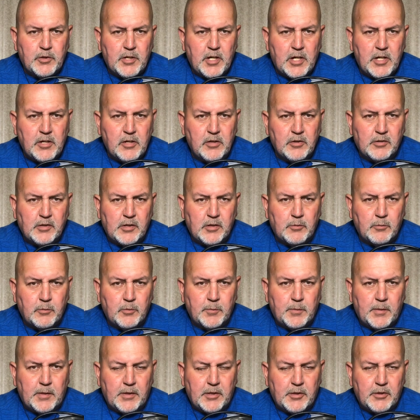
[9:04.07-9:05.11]
that usually would
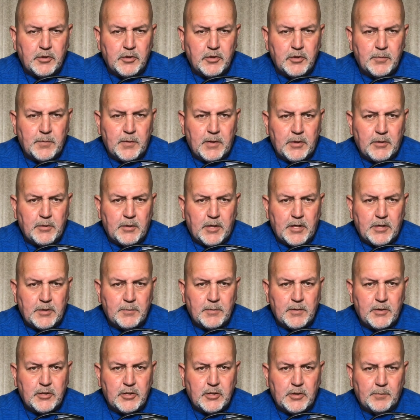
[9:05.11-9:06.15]
be the 2-speed
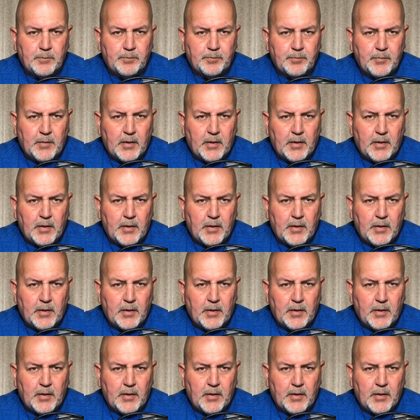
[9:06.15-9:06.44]
transmission.